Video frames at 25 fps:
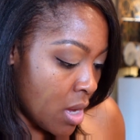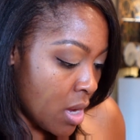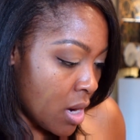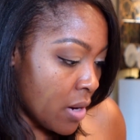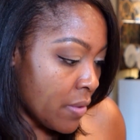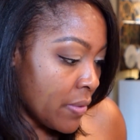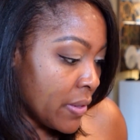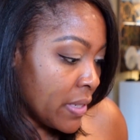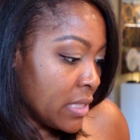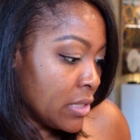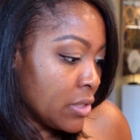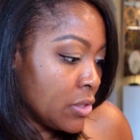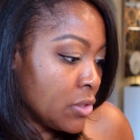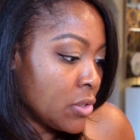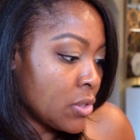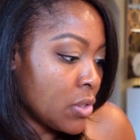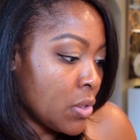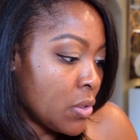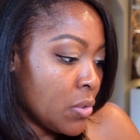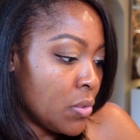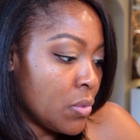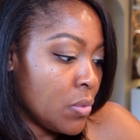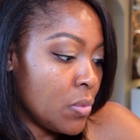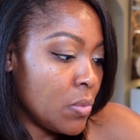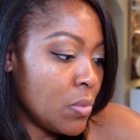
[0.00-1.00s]
All right,
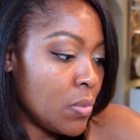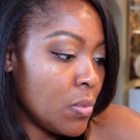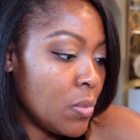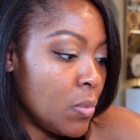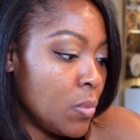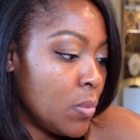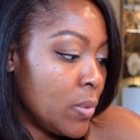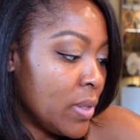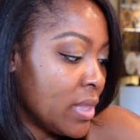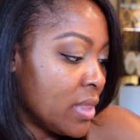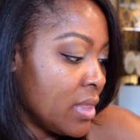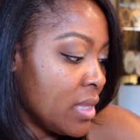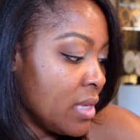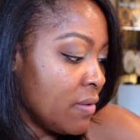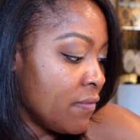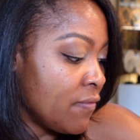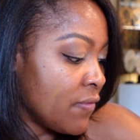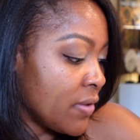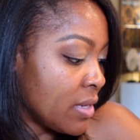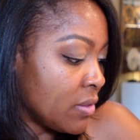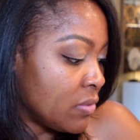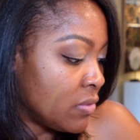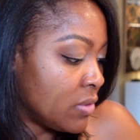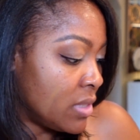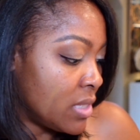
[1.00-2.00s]
so with the
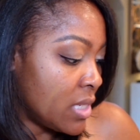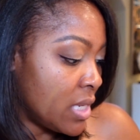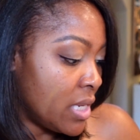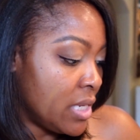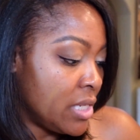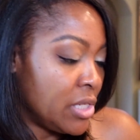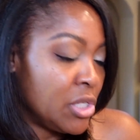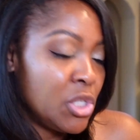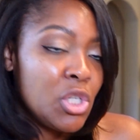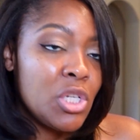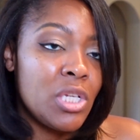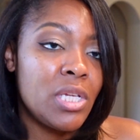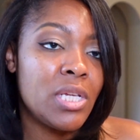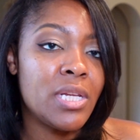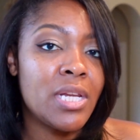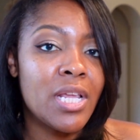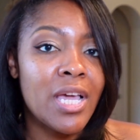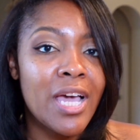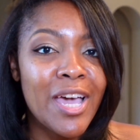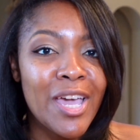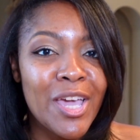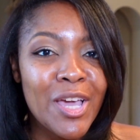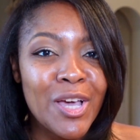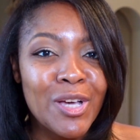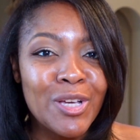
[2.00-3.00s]
foundation,
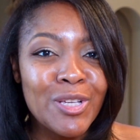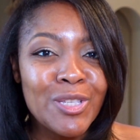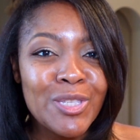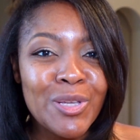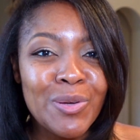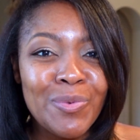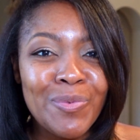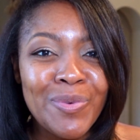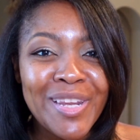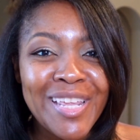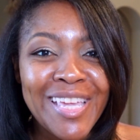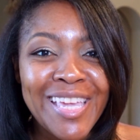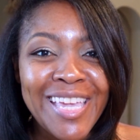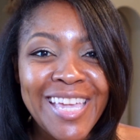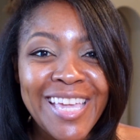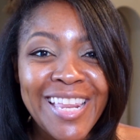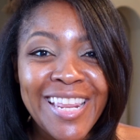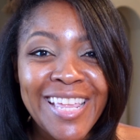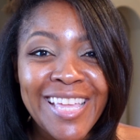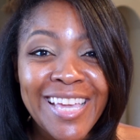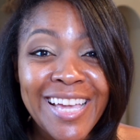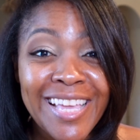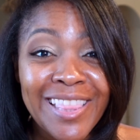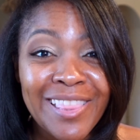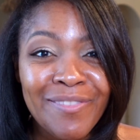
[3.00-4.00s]
I also went ahead
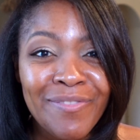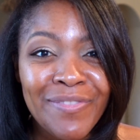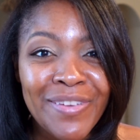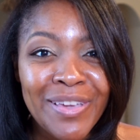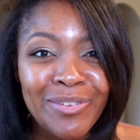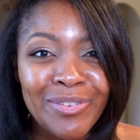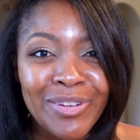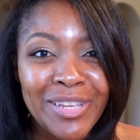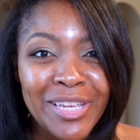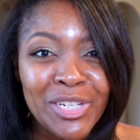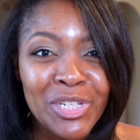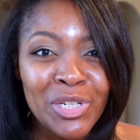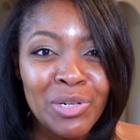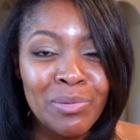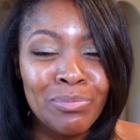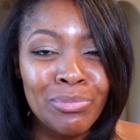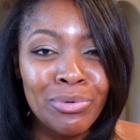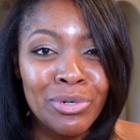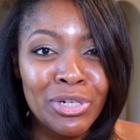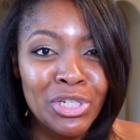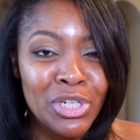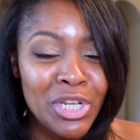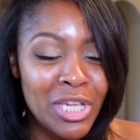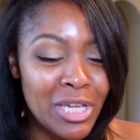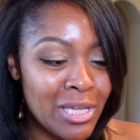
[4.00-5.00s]
and got the foundation
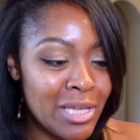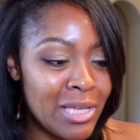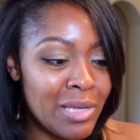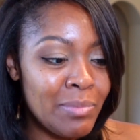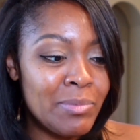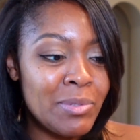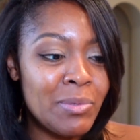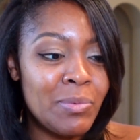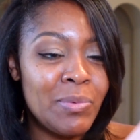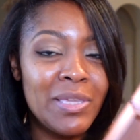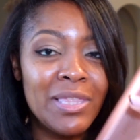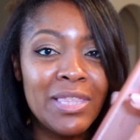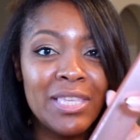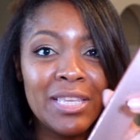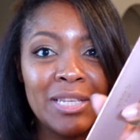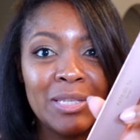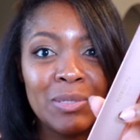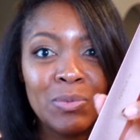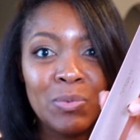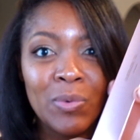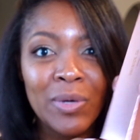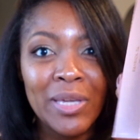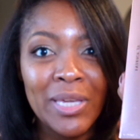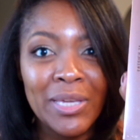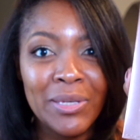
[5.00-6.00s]
brush that comes with it as
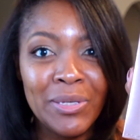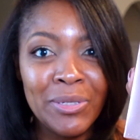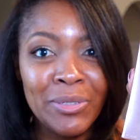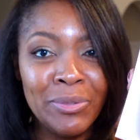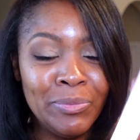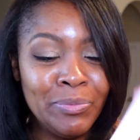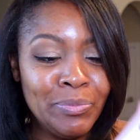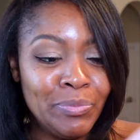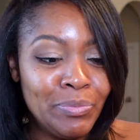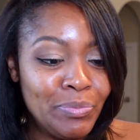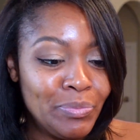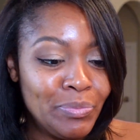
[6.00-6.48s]
well.